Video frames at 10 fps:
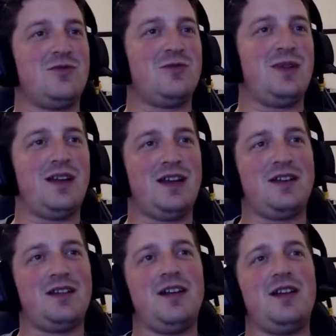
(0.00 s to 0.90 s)
would be
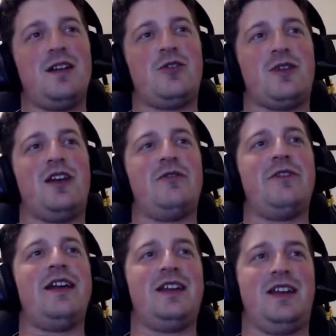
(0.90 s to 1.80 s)
allowed. Look, and the
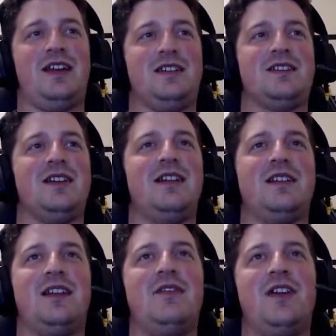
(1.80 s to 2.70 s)
reality is
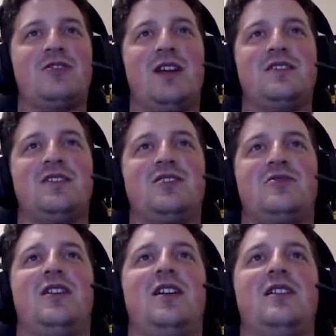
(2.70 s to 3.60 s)
none of our tracks in
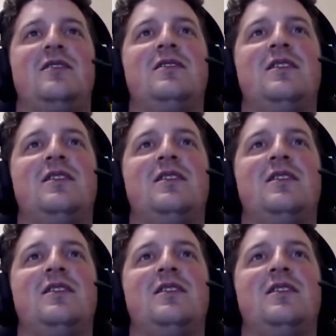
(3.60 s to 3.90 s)
Australia